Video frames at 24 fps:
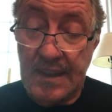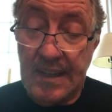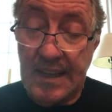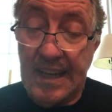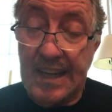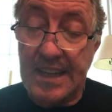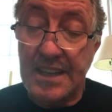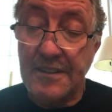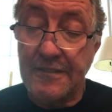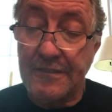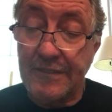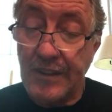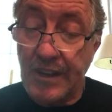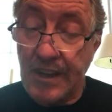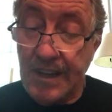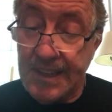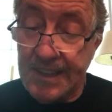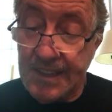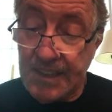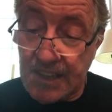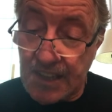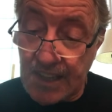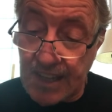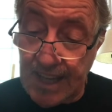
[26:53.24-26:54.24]
and the
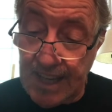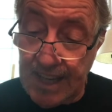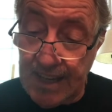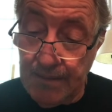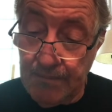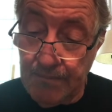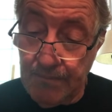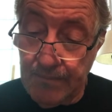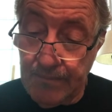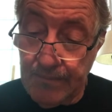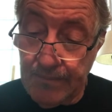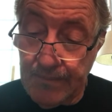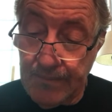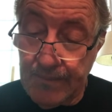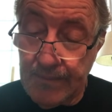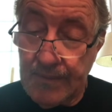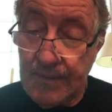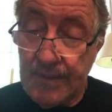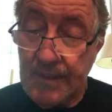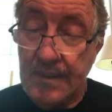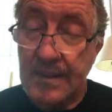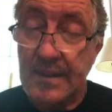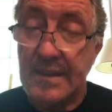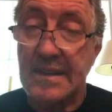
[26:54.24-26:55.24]
floods came,
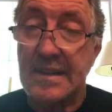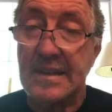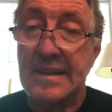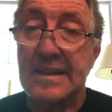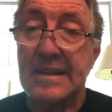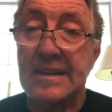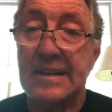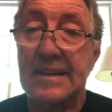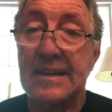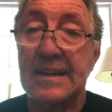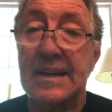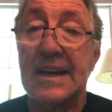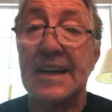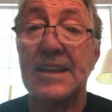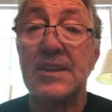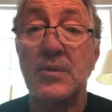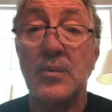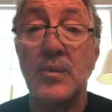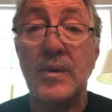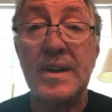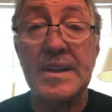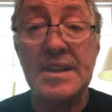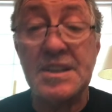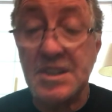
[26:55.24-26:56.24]
and the
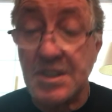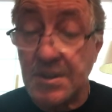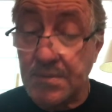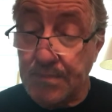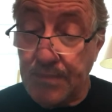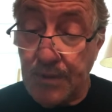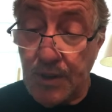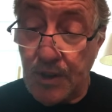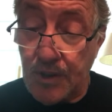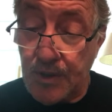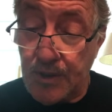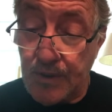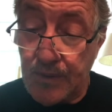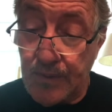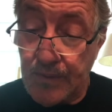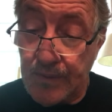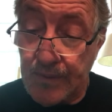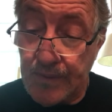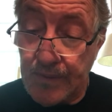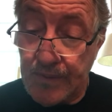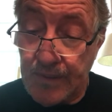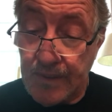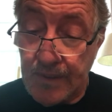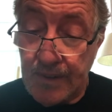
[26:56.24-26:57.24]
winds blew,
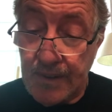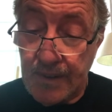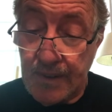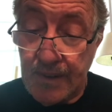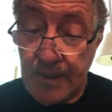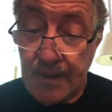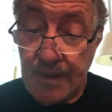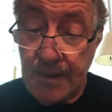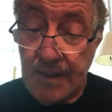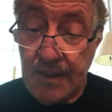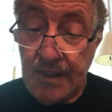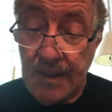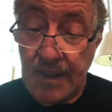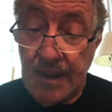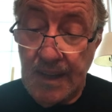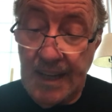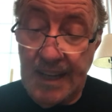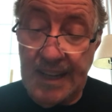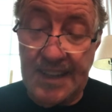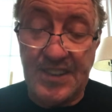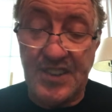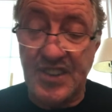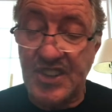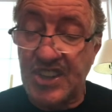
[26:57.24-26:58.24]

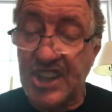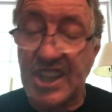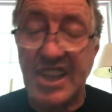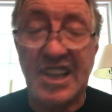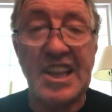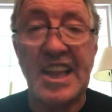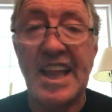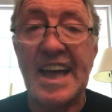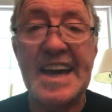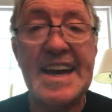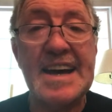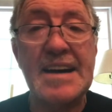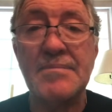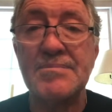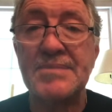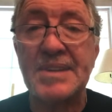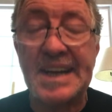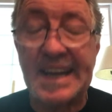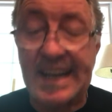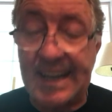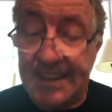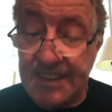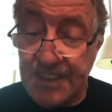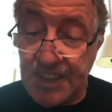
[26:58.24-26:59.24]
and slammed
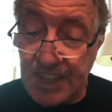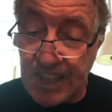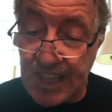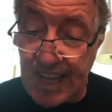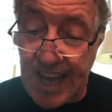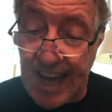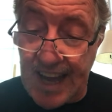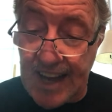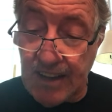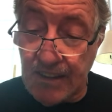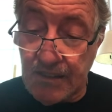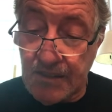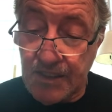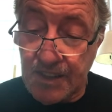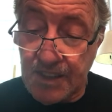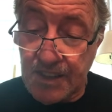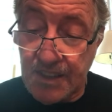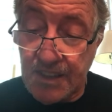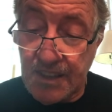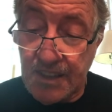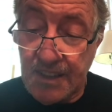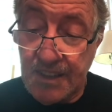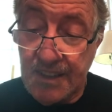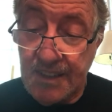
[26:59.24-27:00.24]
against the
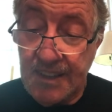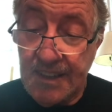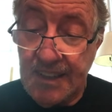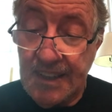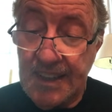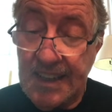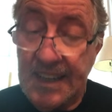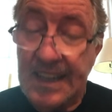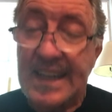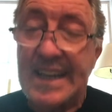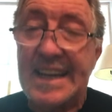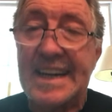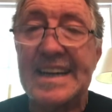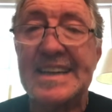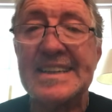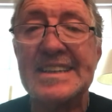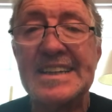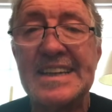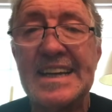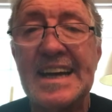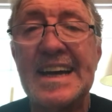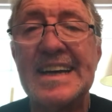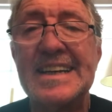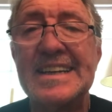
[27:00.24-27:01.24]
house, and
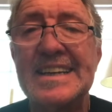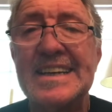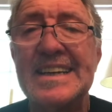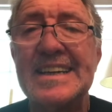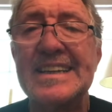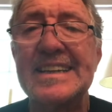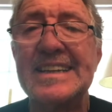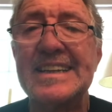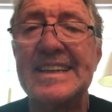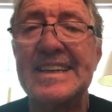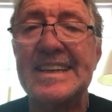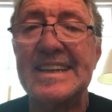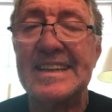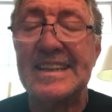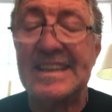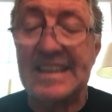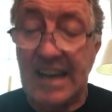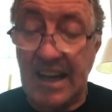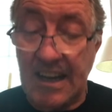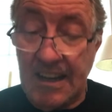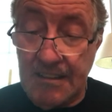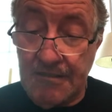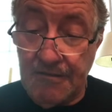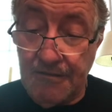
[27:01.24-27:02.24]
yet it did
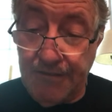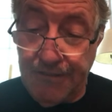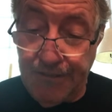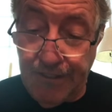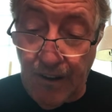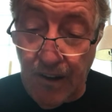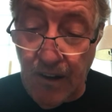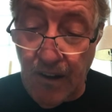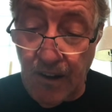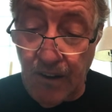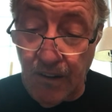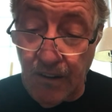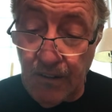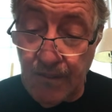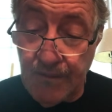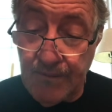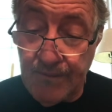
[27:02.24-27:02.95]
not fall,